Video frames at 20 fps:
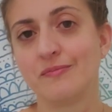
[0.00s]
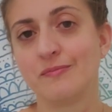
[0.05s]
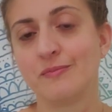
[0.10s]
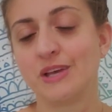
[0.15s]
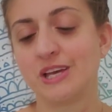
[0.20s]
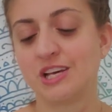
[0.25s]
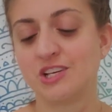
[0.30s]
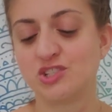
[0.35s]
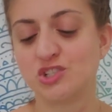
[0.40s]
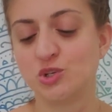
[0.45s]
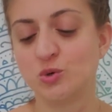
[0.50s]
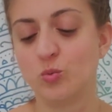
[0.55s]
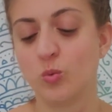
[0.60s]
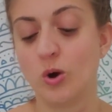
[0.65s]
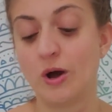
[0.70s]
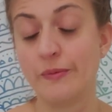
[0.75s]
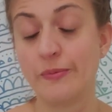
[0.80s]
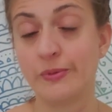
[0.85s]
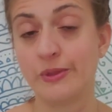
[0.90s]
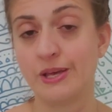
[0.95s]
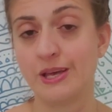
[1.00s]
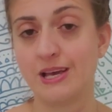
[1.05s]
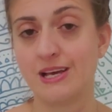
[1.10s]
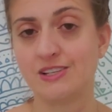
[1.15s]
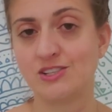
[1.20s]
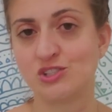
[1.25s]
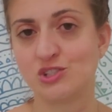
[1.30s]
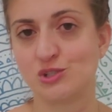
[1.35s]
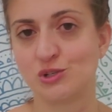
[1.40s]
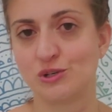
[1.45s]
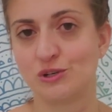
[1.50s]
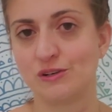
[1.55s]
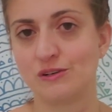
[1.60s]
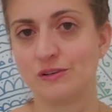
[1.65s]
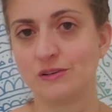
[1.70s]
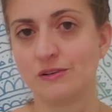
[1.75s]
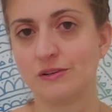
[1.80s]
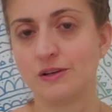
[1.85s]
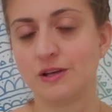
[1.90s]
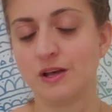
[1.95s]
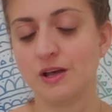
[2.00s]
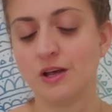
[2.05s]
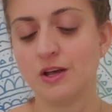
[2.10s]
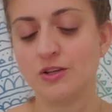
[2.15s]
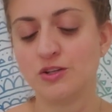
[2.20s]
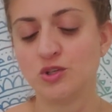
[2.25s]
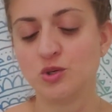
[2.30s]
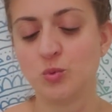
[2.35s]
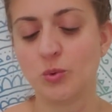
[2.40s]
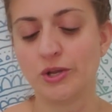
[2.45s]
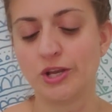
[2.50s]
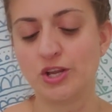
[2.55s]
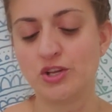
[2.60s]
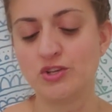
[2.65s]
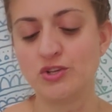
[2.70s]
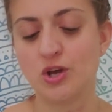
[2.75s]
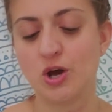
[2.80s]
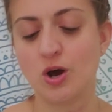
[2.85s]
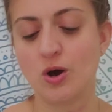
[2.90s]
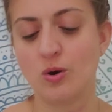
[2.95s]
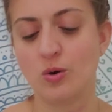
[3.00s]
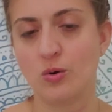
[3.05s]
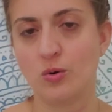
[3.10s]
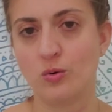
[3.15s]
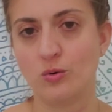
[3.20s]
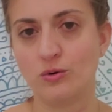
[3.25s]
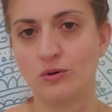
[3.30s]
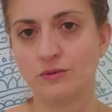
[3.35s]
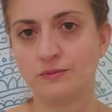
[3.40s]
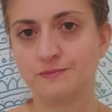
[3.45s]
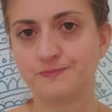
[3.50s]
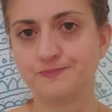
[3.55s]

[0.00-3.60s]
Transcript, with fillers: Because you want the answer. You want to know